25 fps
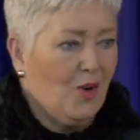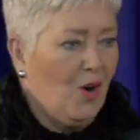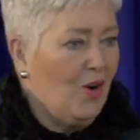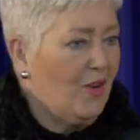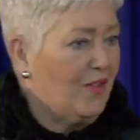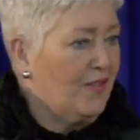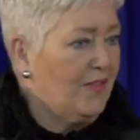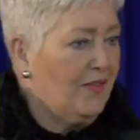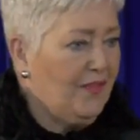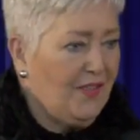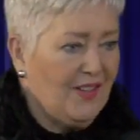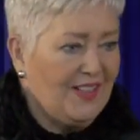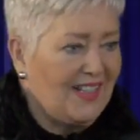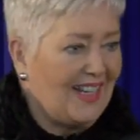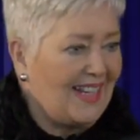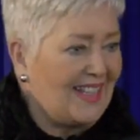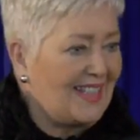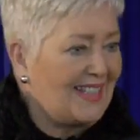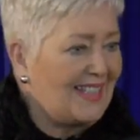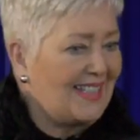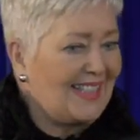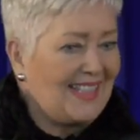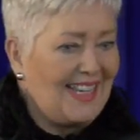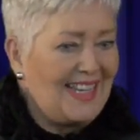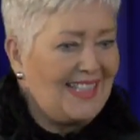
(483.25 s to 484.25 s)

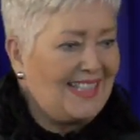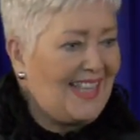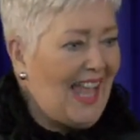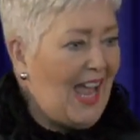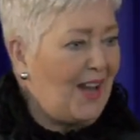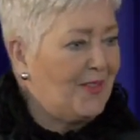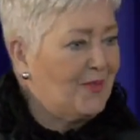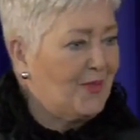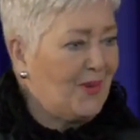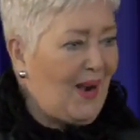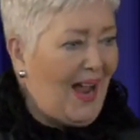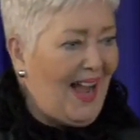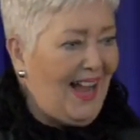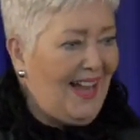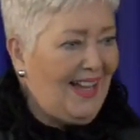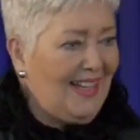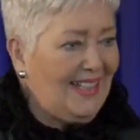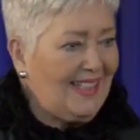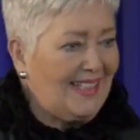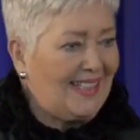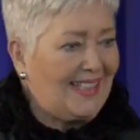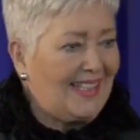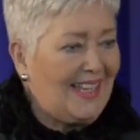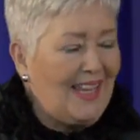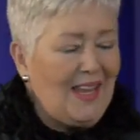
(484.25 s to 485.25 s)
confidence. Is that
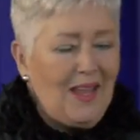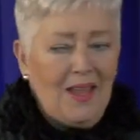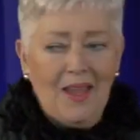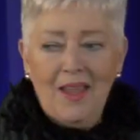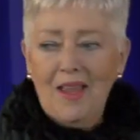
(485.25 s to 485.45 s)
right?